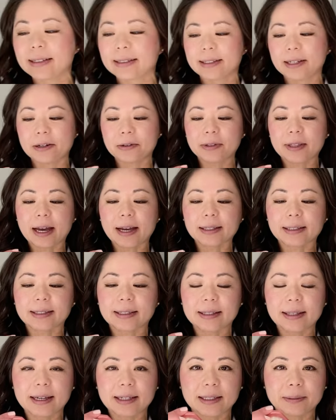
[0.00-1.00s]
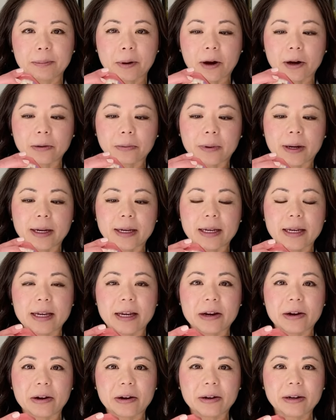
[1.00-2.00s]
So that's this part right
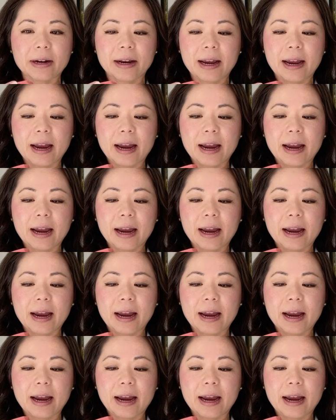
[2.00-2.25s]
here.